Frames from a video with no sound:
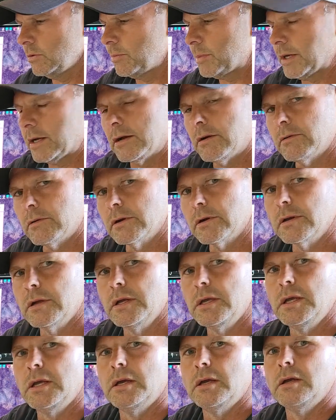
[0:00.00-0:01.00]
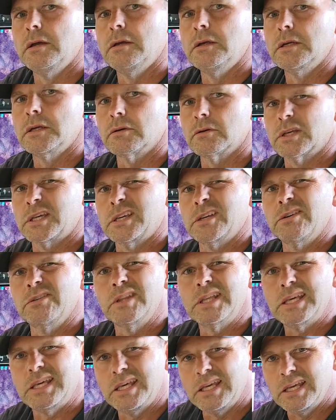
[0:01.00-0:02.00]
the power, it'll kill
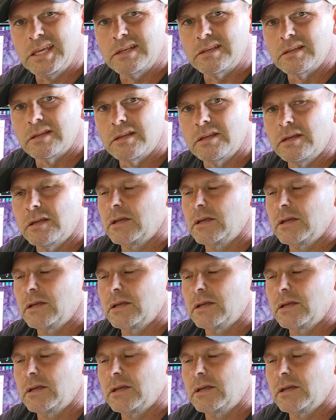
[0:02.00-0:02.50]
the heat,